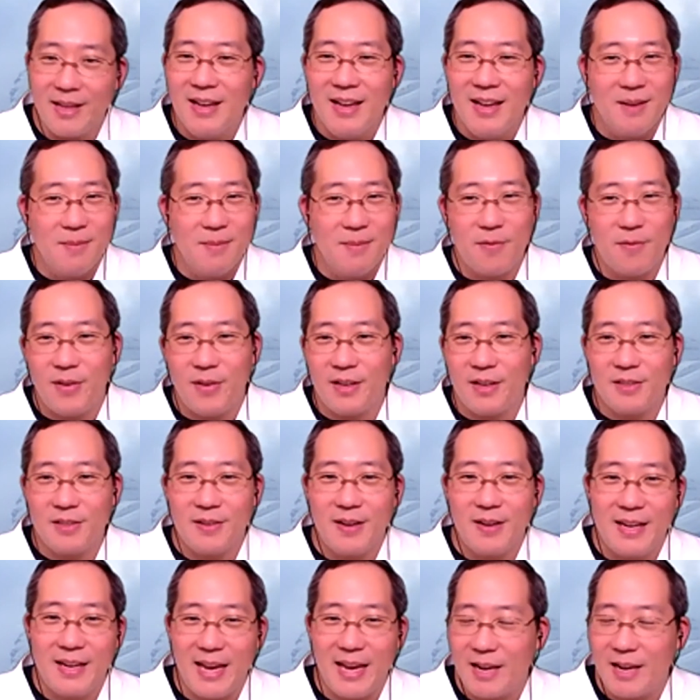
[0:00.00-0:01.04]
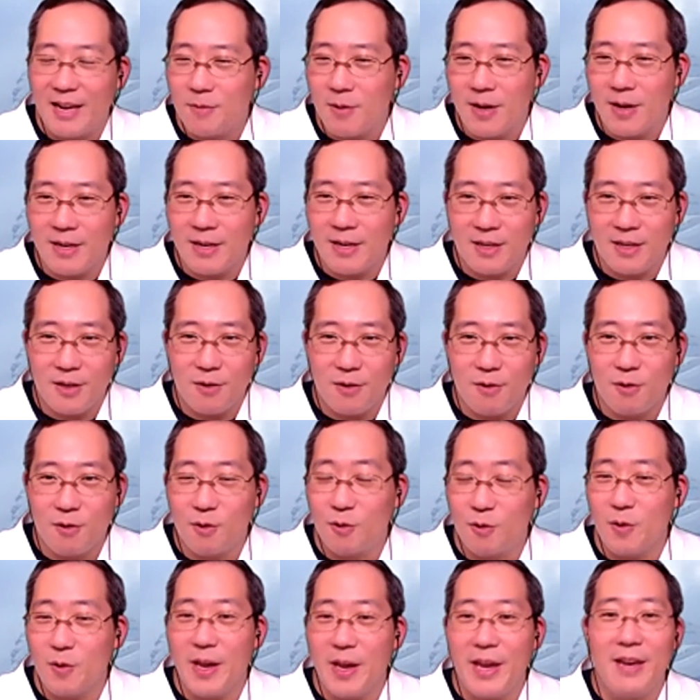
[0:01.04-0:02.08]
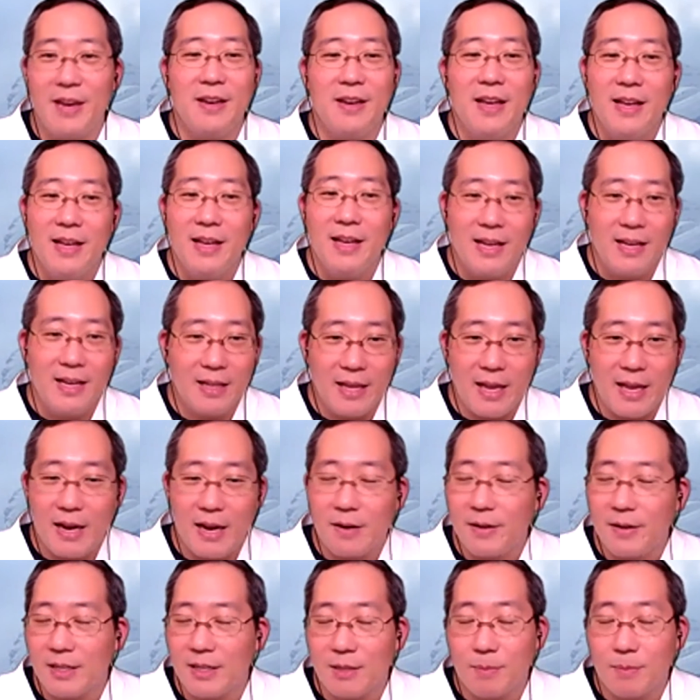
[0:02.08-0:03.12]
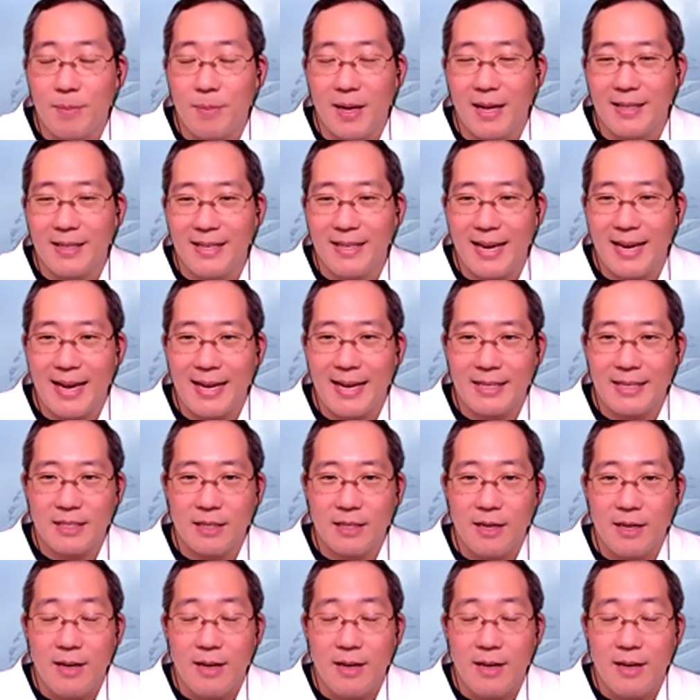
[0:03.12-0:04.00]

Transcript: professor out of NYU. Great, hilarious podcast.